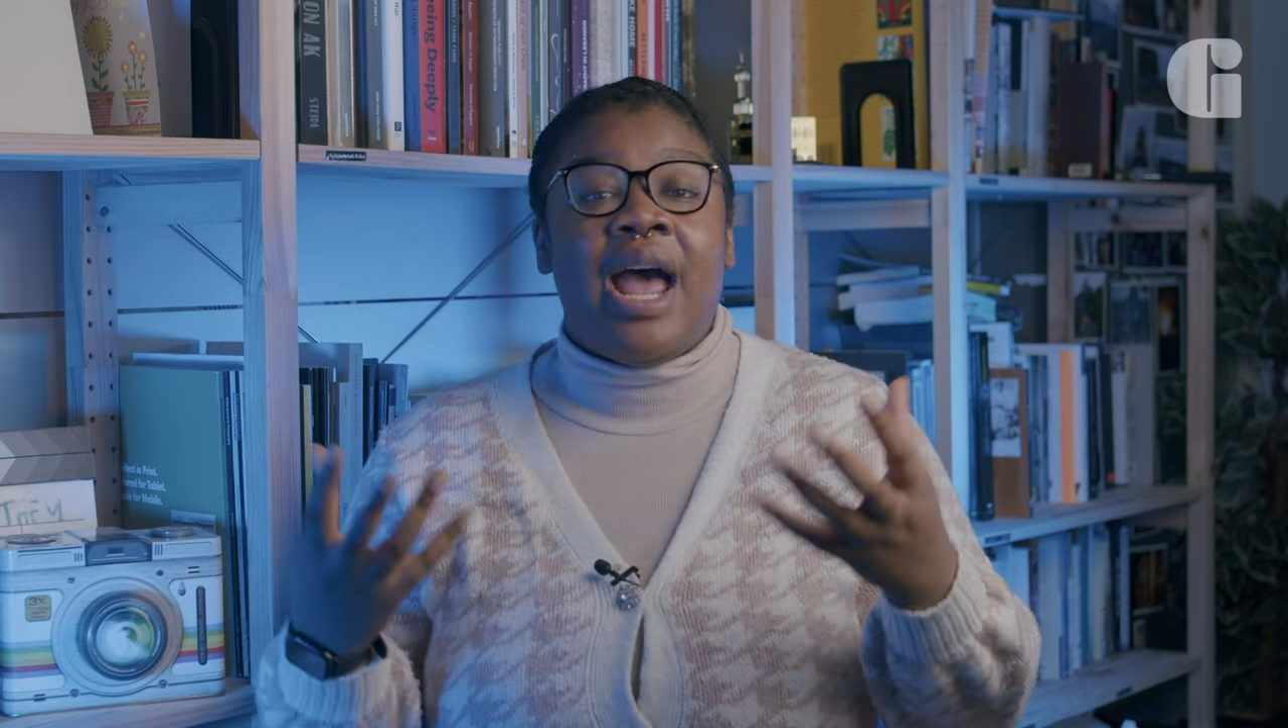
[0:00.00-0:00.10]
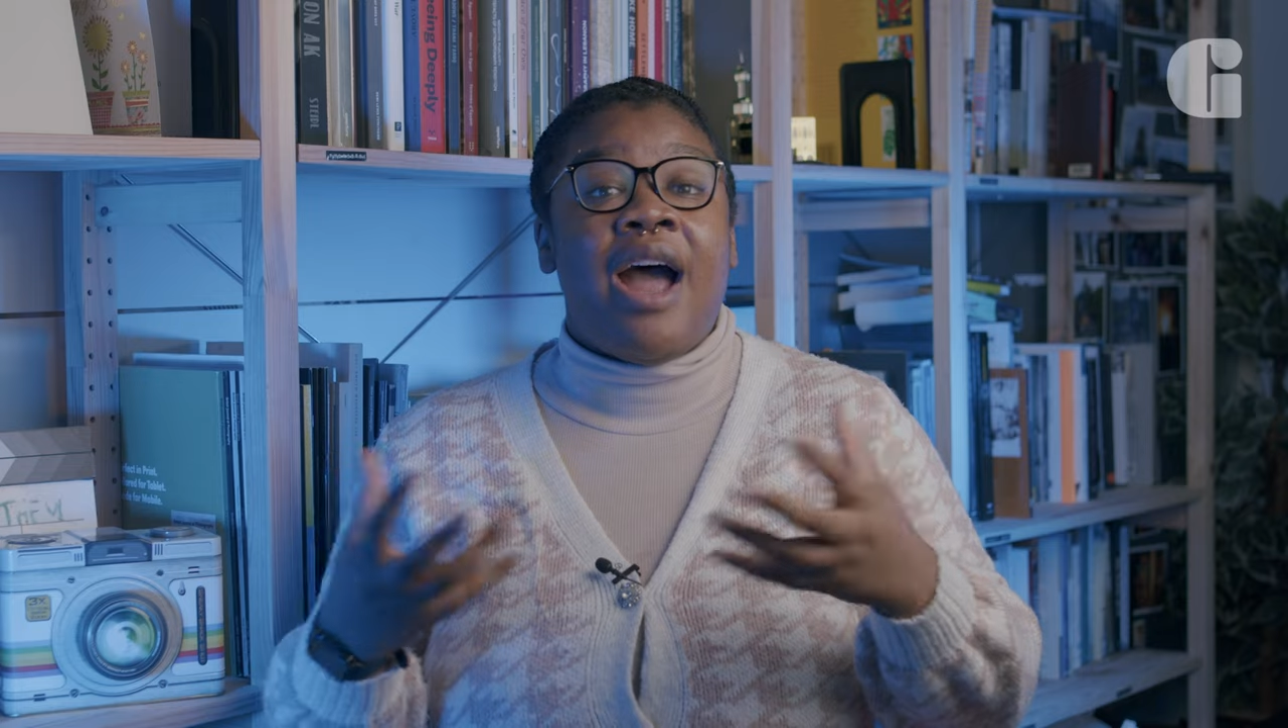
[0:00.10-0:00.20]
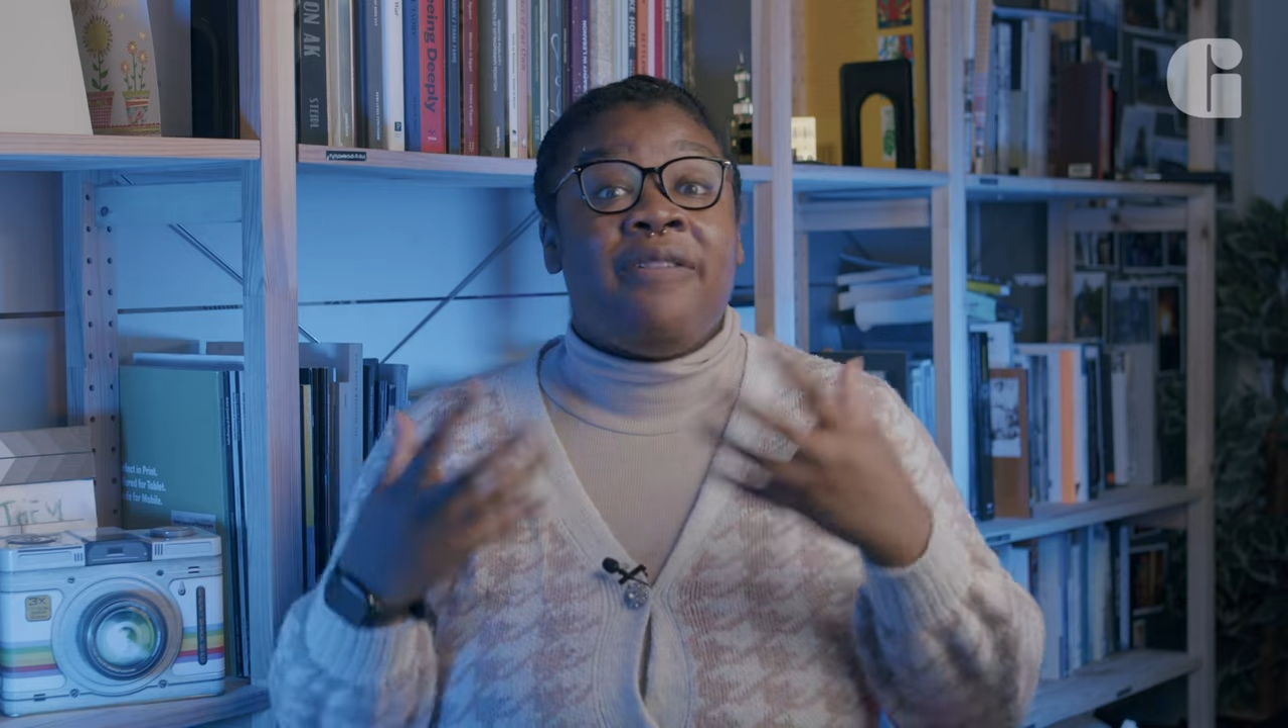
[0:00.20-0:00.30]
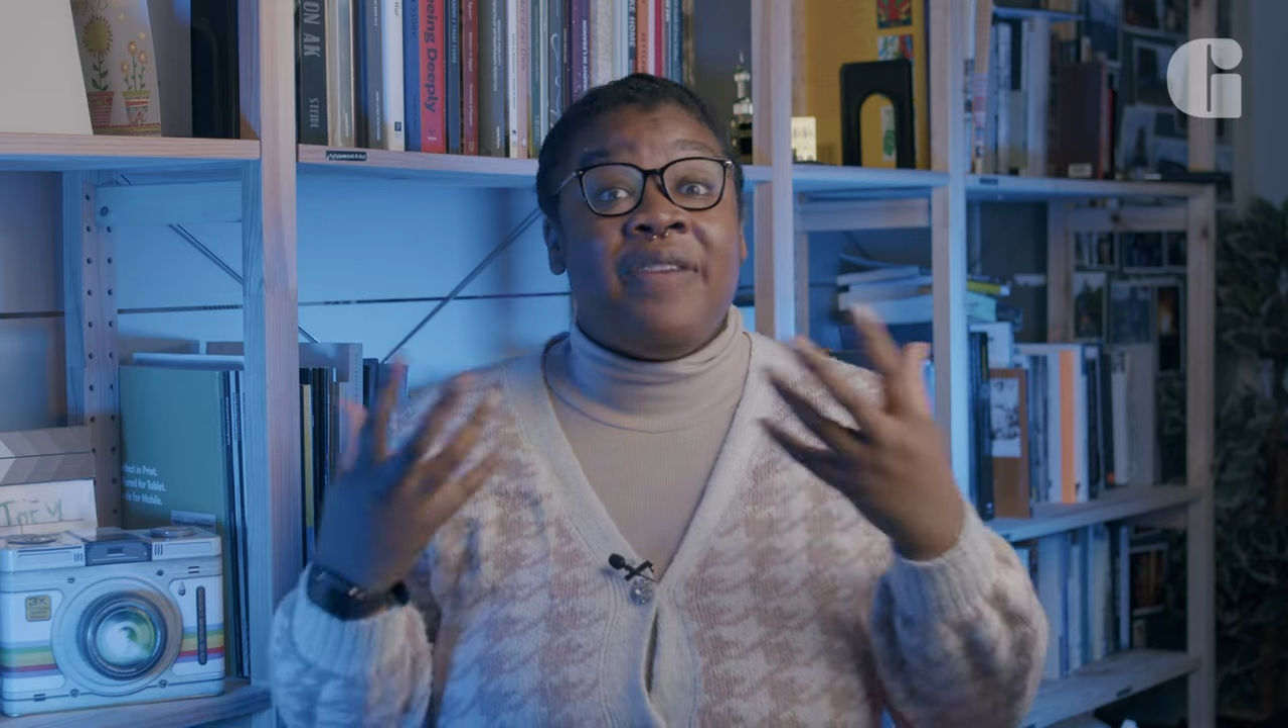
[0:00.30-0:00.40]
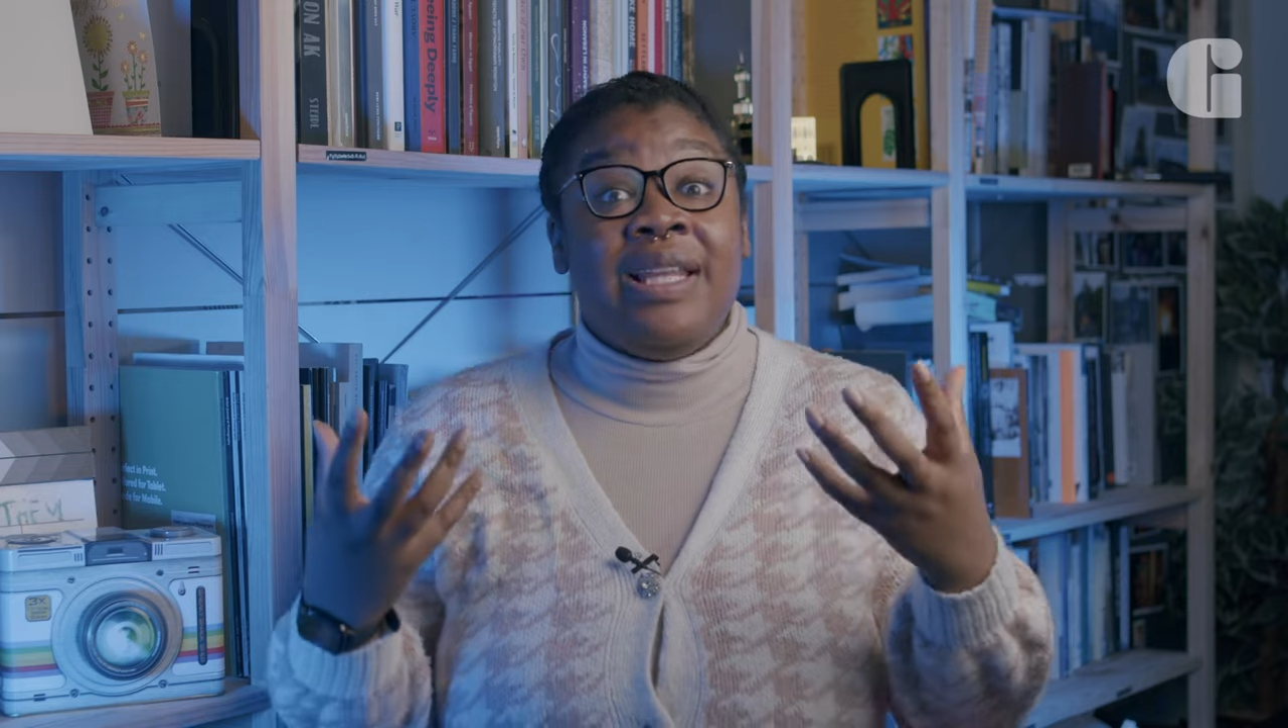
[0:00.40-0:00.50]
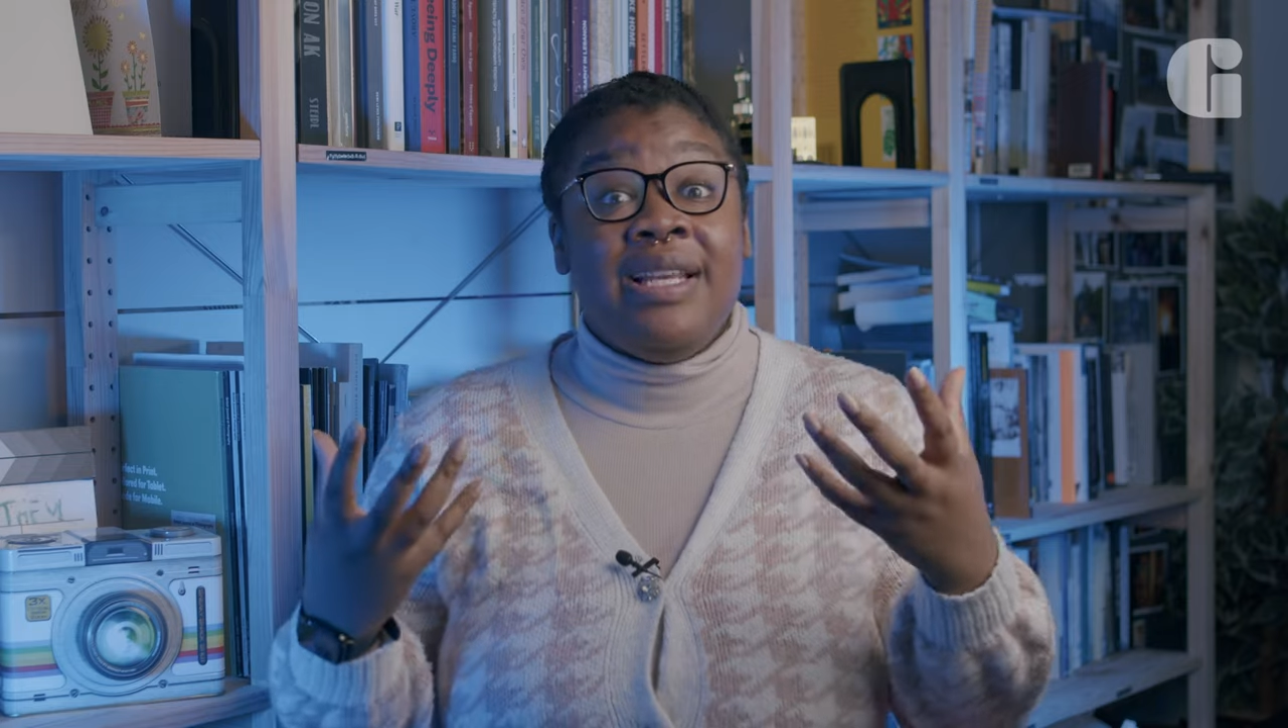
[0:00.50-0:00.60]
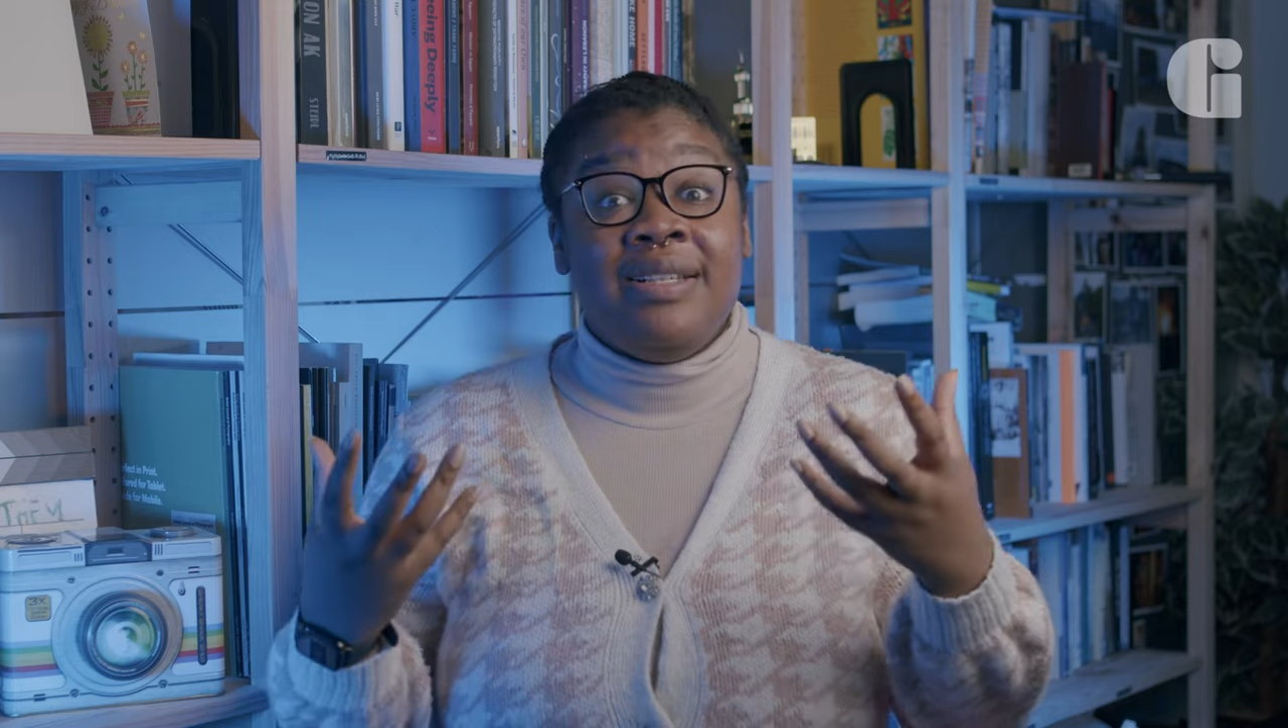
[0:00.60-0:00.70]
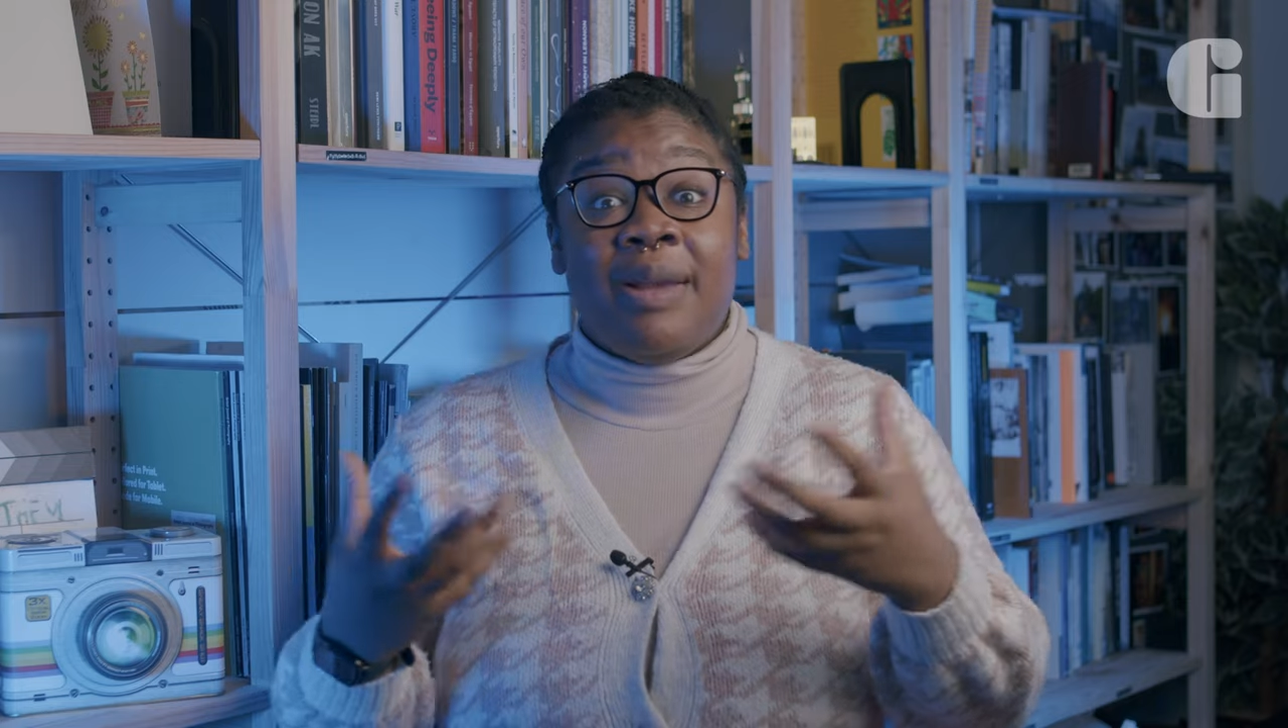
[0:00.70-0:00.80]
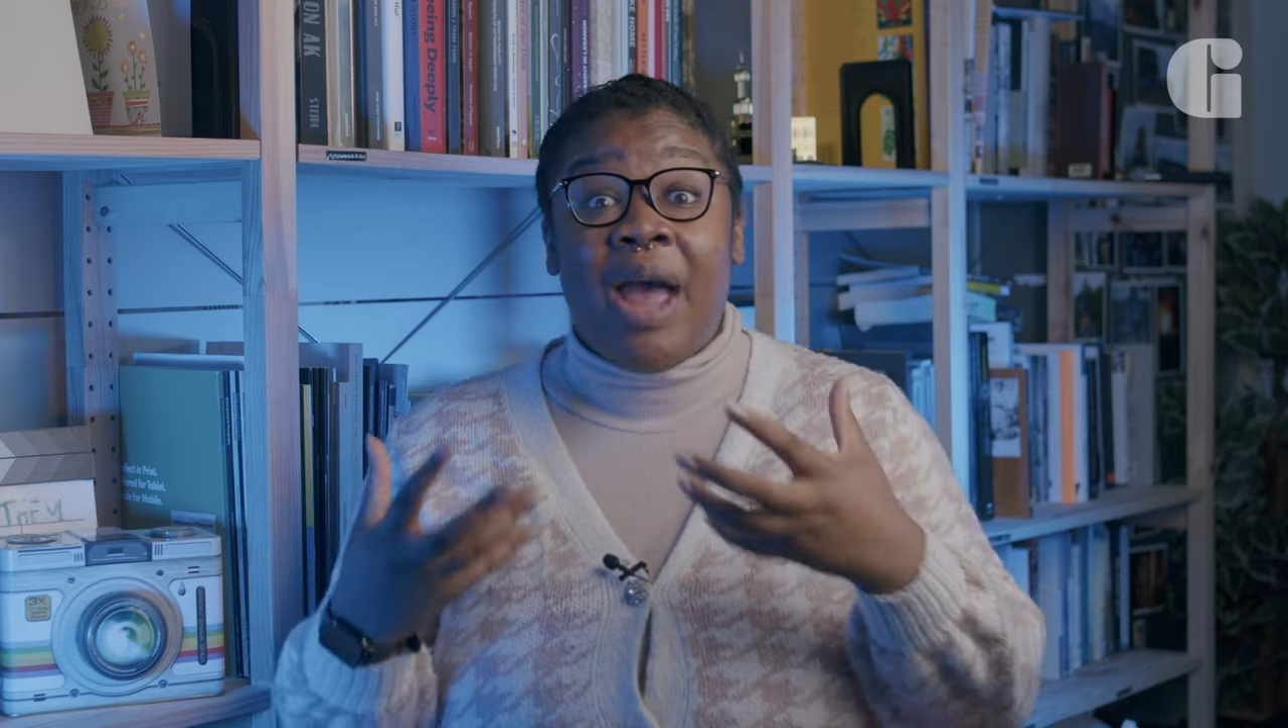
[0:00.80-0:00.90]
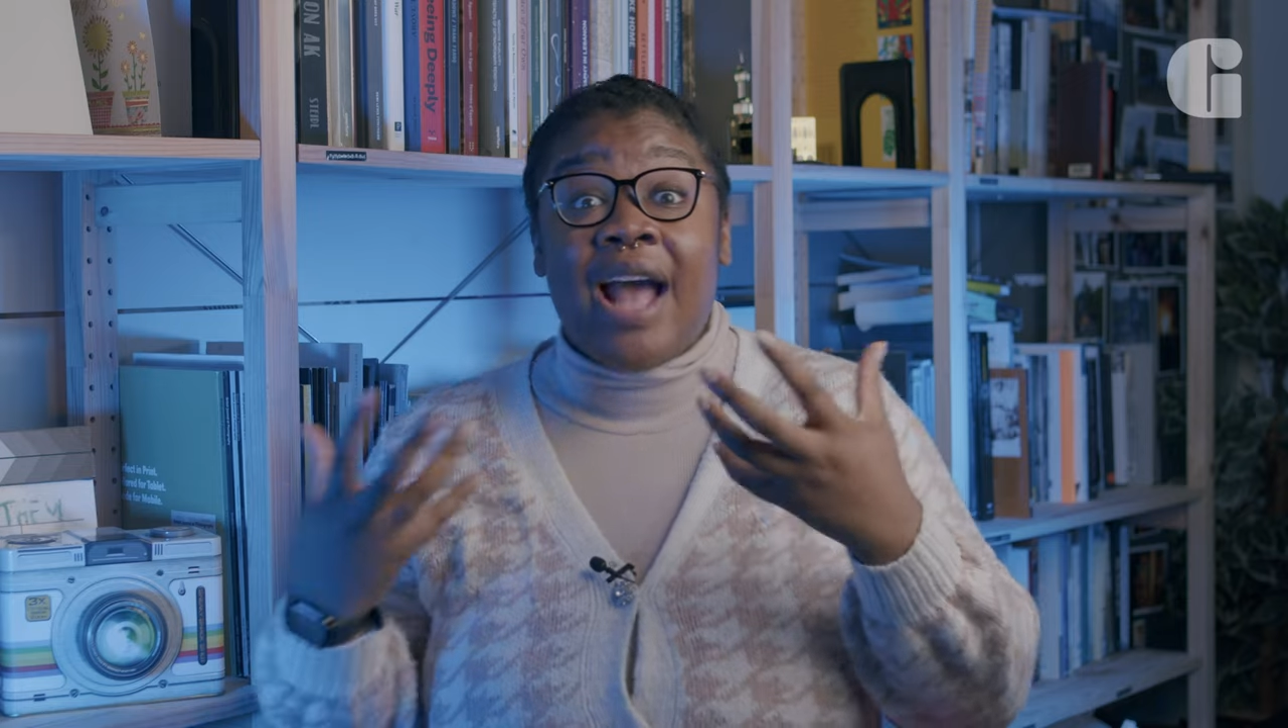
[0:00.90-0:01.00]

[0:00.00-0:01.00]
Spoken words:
our feelings,